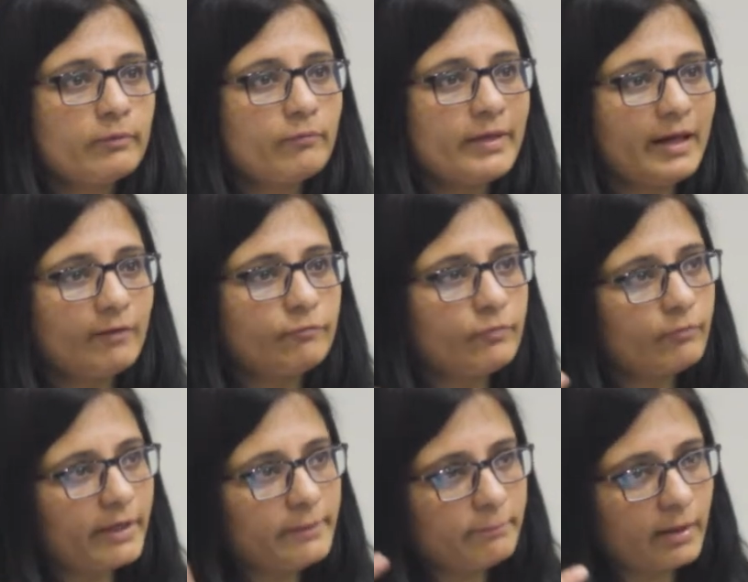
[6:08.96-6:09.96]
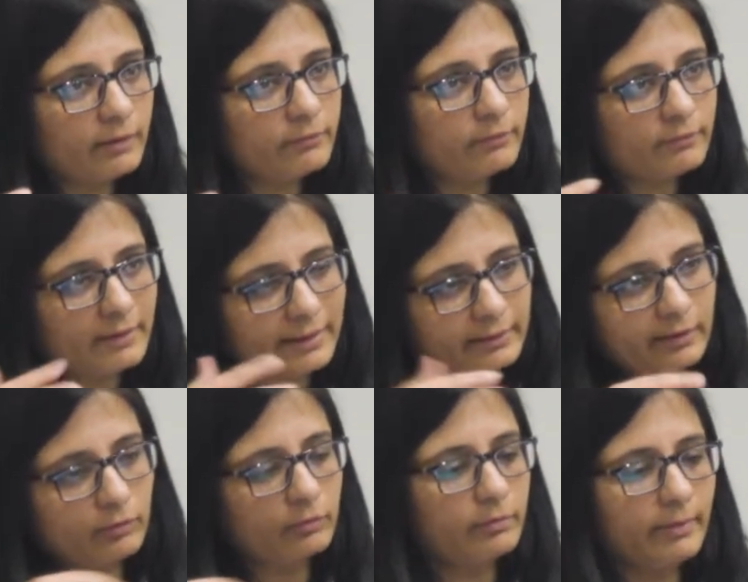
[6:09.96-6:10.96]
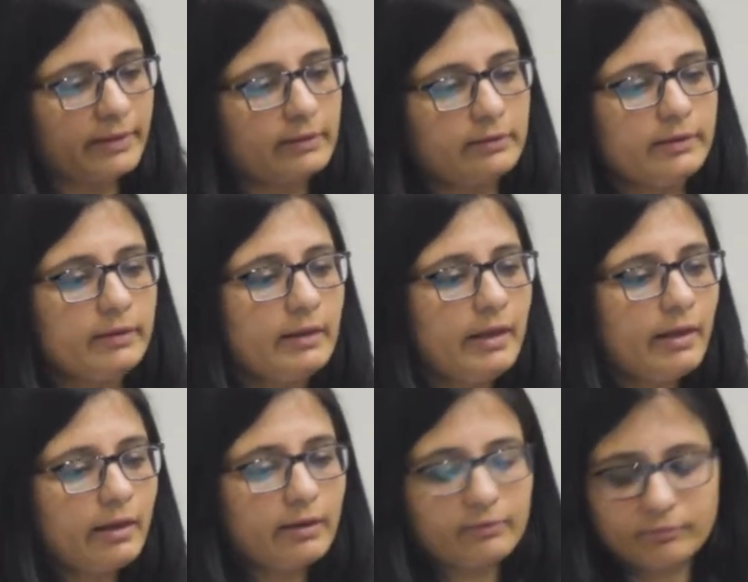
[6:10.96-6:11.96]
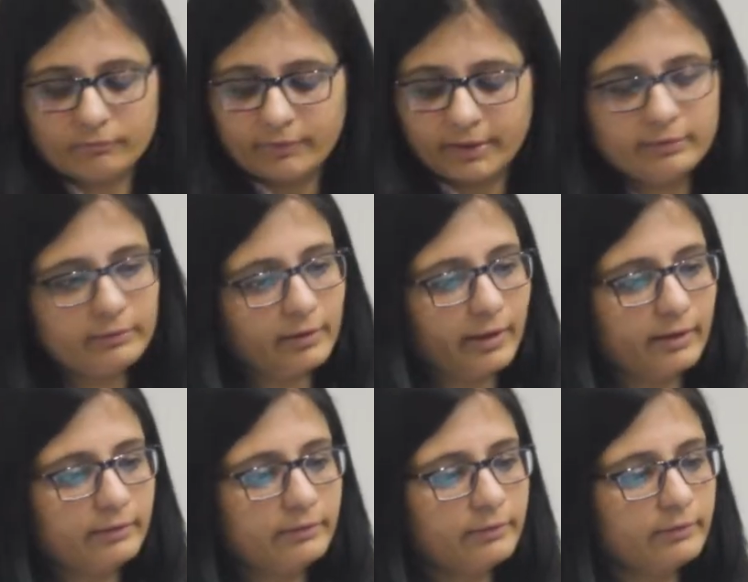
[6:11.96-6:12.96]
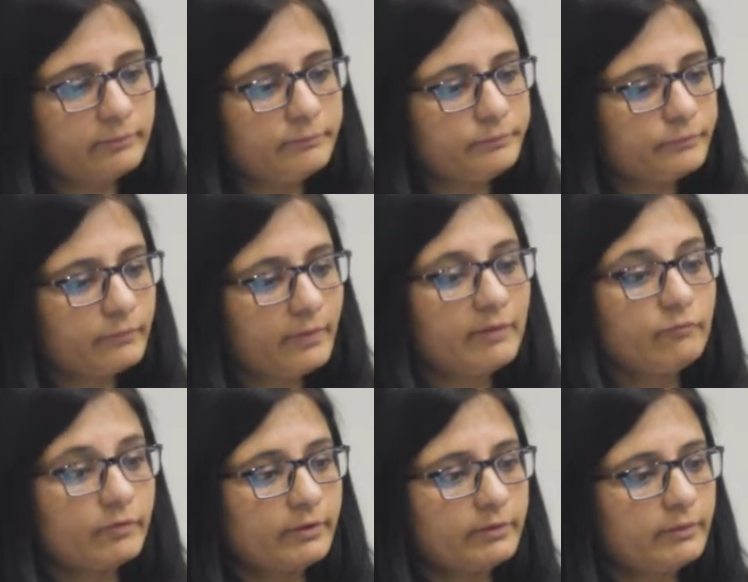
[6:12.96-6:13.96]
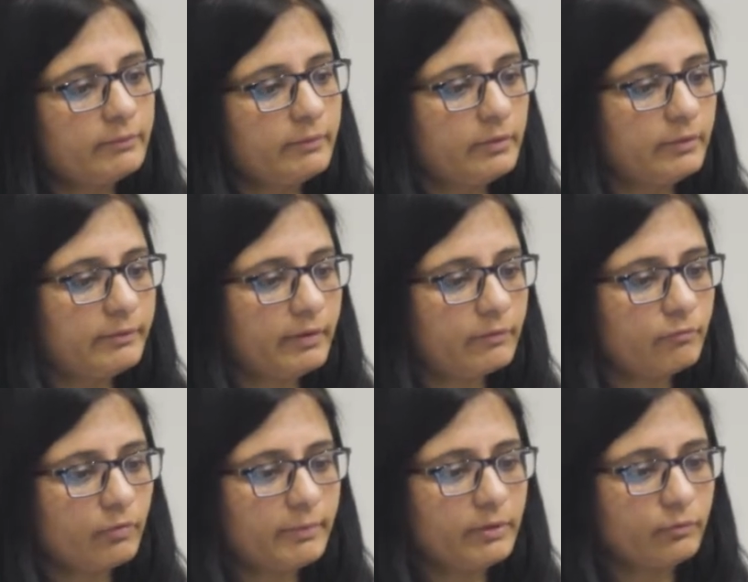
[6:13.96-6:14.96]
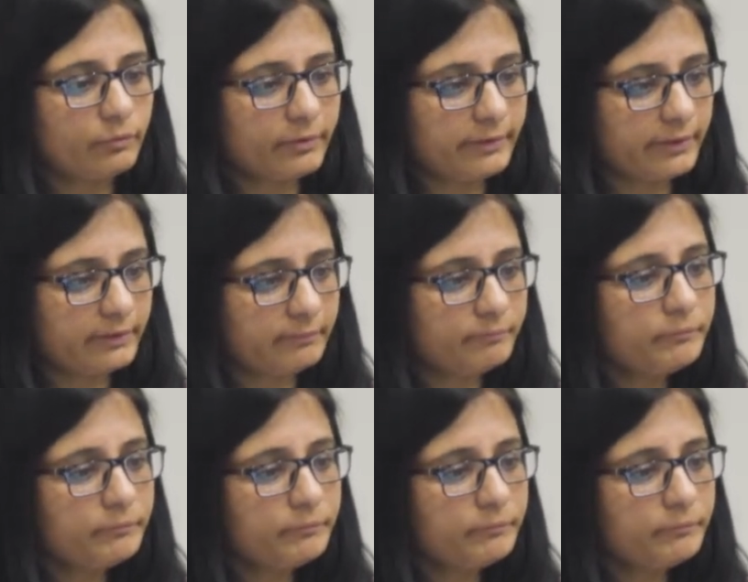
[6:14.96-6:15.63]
we have to write parsers that can automatically extract and then further transform and load the data.